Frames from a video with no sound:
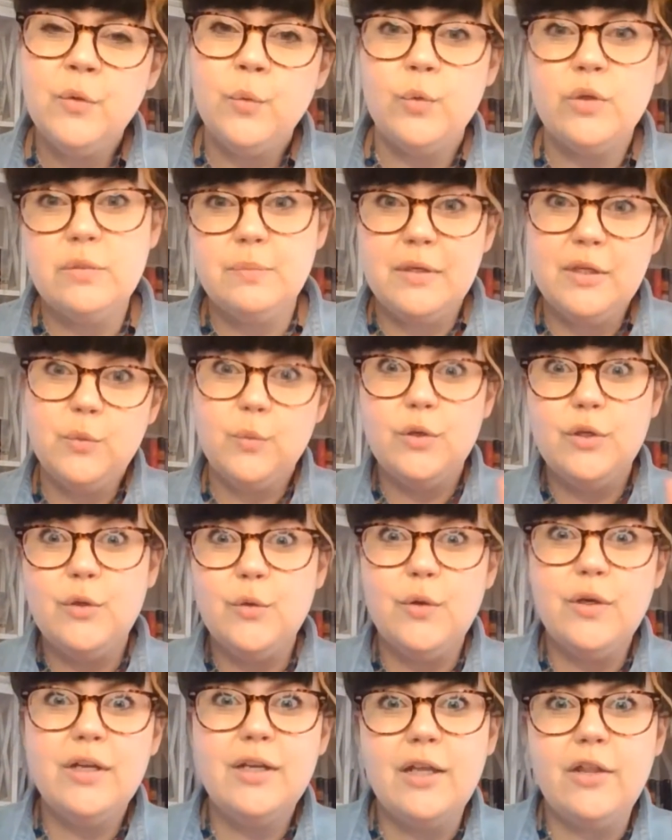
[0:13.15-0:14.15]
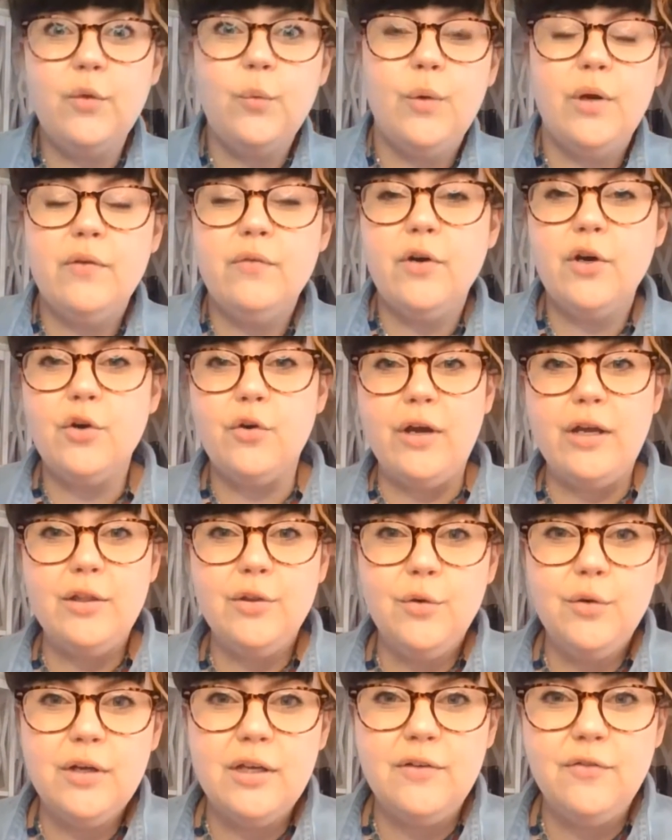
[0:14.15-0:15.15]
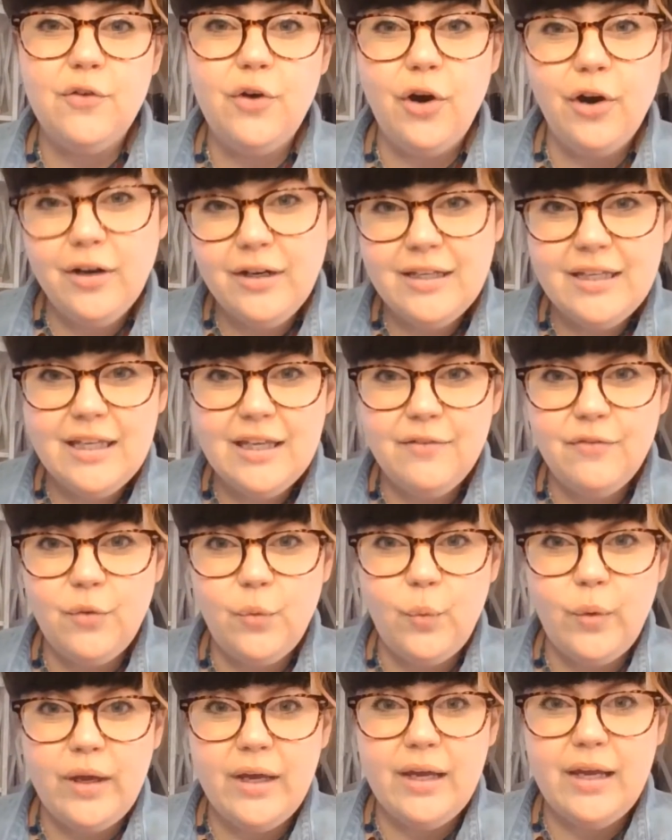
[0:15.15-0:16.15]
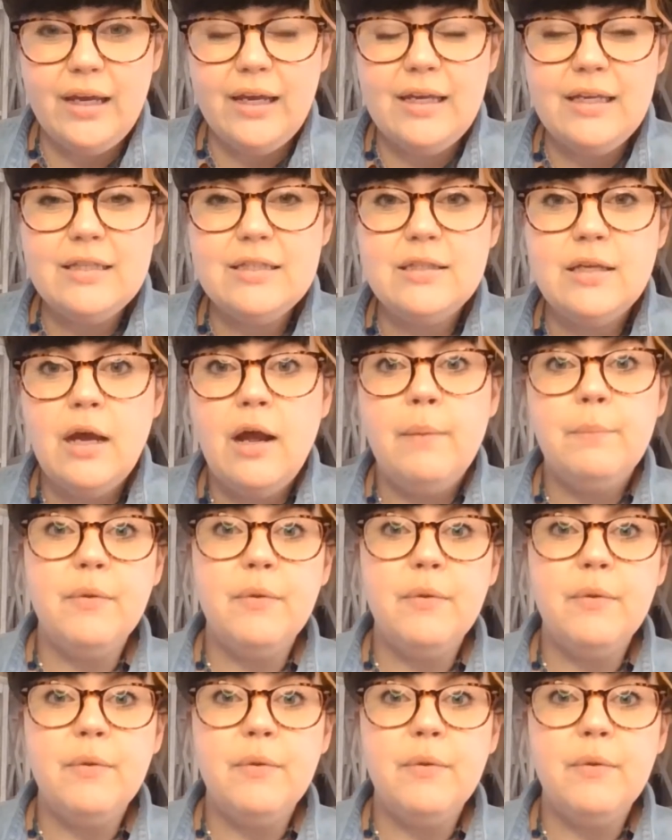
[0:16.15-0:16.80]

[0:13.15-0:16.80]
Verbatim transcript: which means we're doing another one of our great little gift card giveaways.